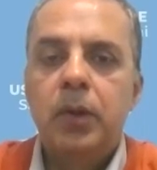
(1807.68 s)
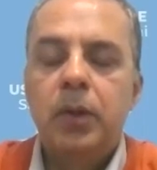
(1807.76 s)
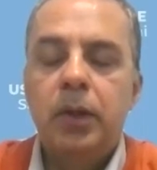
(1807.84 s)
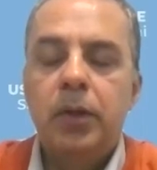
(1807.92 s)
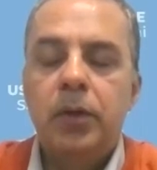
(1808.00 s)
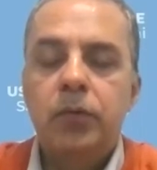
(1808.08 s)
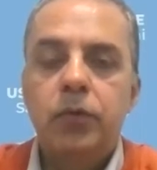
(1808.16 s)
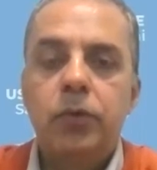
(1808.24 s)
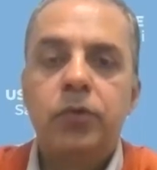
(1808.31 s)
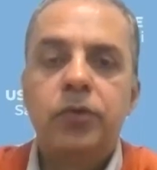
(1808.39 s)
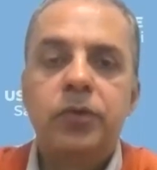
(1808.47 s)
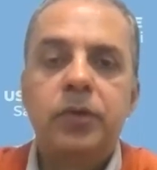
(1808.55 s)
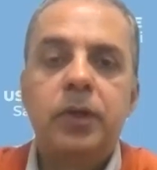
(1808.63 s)
And of
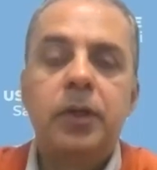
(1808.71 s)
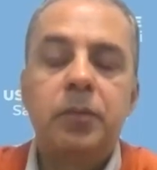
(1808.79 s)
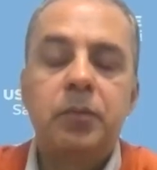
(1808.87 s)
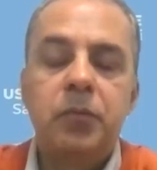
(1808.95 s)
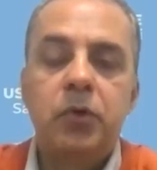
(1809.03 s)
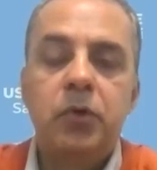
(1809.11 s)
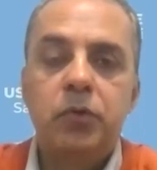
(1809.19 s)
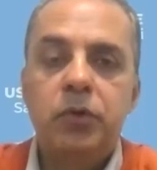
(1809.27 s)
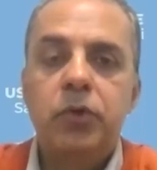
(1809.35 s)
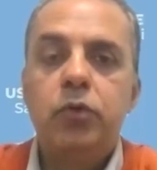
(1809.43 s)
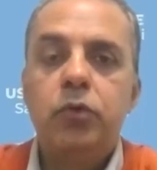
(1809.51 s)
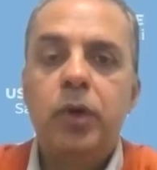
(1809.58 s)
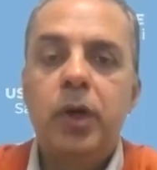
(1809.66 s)
course, we
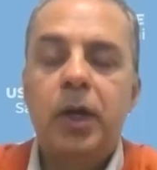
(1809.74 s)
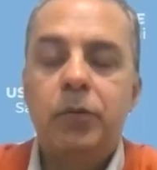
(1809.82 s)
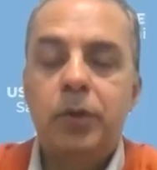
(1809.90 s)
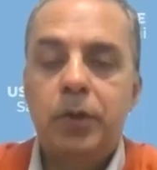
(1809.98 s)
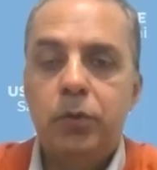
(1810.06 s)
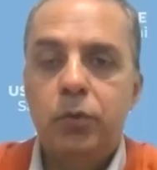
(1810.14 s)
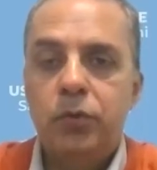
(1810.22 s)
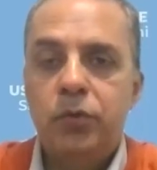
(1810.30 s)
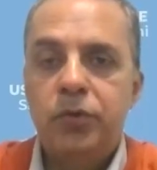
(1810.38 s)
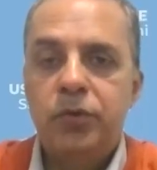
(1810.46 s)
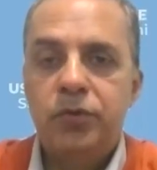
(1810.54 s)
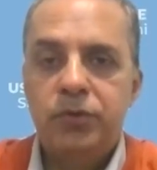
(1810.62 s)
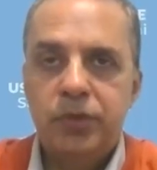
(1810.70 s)
do have our own
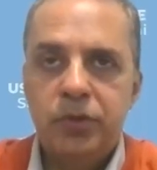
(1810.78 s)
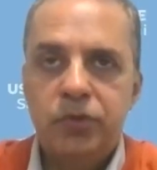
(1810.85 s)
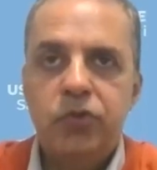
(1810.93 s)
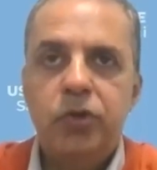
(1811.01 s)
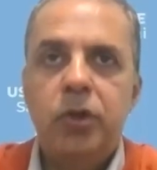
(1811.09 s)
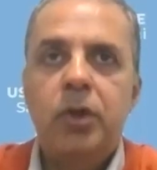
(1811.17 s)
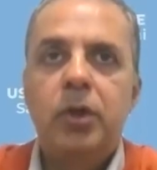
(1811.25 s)
research